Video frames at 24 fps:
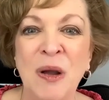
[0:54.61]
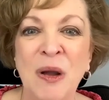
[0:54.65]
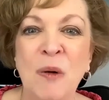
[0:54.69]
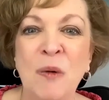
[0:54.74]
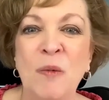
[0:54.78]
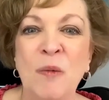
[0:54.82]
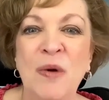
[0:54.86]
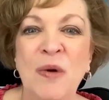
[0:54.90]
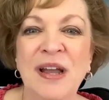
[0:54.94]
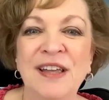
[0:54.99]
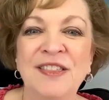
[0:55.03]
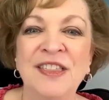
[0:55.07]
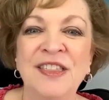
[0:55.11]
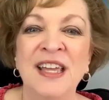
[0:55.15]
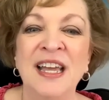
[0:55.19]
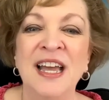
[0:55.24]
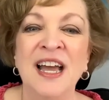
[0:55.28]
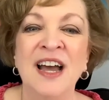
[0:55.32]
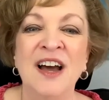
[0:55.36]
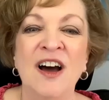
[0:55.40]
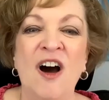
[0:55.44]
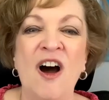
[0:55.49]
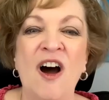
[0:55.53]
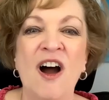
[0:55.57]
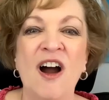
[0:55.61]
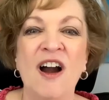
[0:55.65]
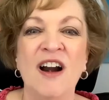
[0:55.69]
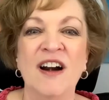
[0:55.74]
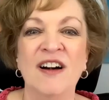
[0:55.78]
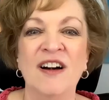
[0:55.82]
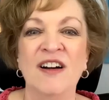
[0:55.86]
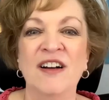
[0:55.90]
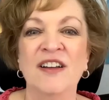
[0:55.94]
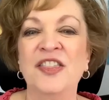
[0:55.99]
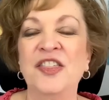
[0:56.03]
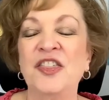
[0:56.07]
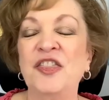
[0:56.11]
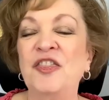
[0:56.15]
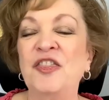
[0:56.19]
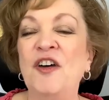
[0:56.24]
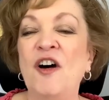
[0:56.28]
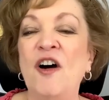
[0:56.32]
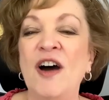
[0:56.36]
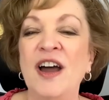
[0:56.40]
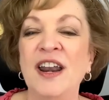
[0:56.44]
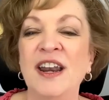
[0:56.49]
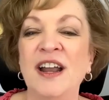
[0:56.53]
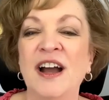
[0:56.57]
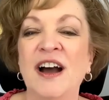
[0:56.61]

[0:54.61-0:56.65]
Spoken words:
with our thought